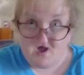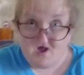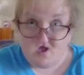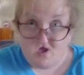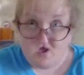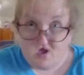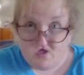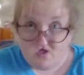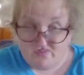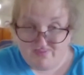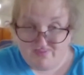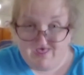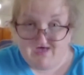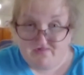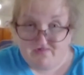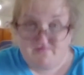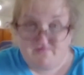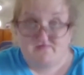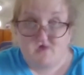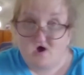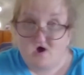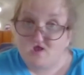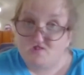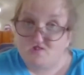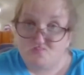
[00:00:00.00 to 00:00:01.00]
That's
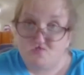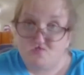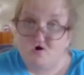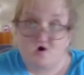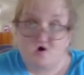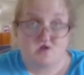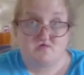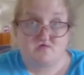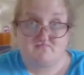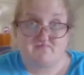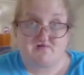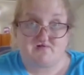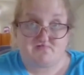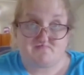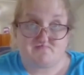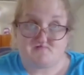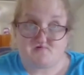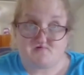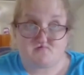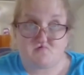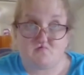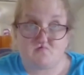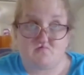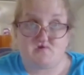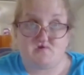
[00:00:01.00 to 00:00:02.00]
not thought of as
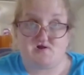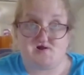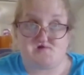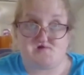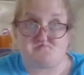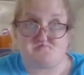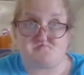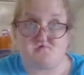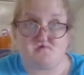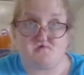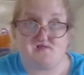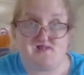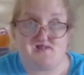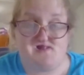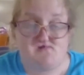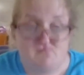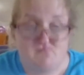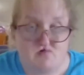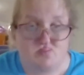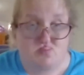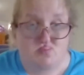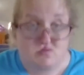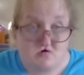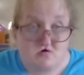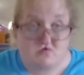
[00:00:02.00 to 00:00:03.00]
discrimination,
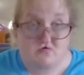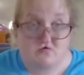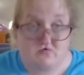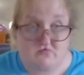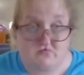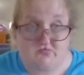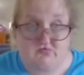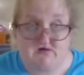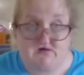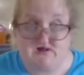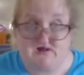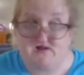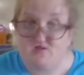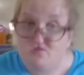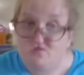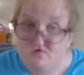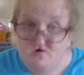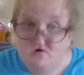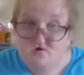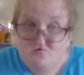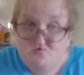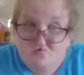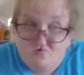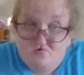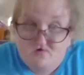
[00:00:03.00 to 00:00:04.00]
even though it
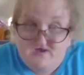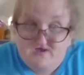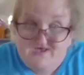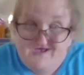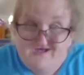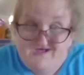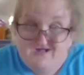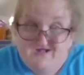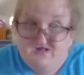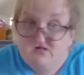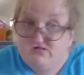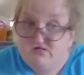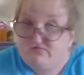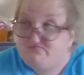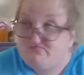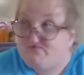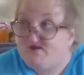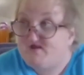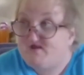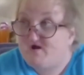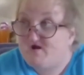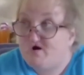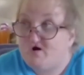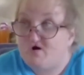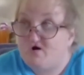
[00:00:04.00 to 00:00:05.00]
literally is,
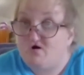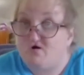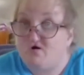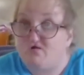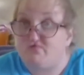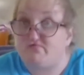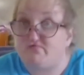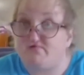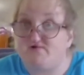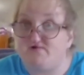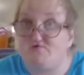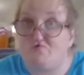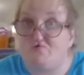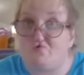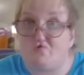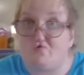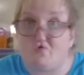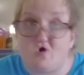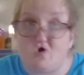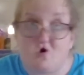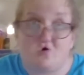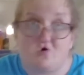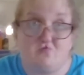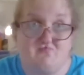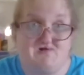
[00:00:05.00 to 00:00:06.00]
because you're
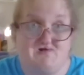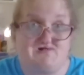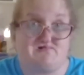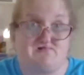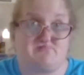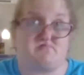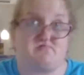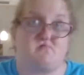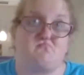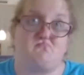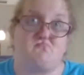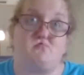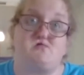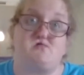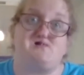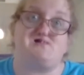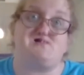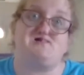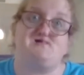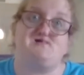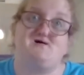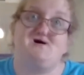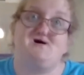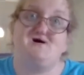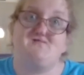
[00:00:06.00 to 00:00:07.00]
harming
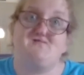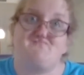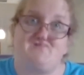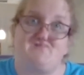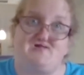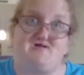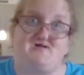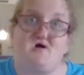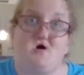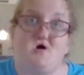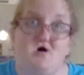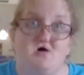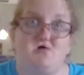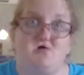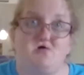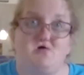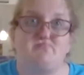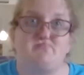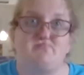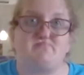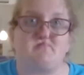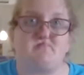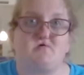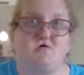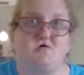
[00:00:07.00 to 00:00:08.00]
somebody
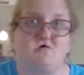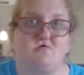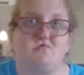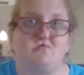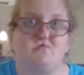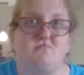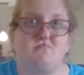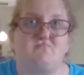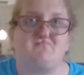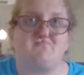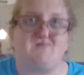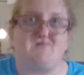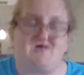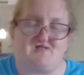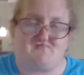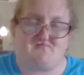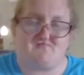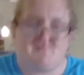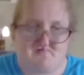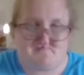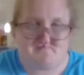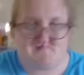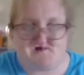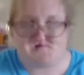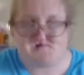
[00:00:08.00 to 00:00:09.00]
because of
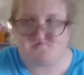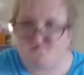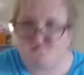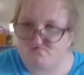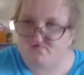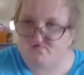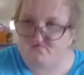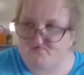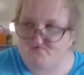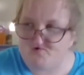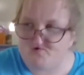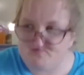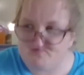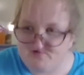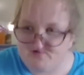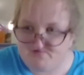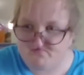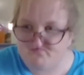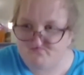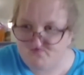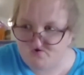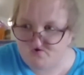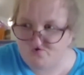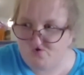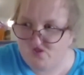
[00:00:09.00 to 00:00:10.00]
manifestations of their
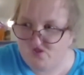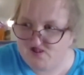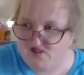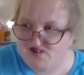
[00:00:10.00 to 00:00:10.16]
disability.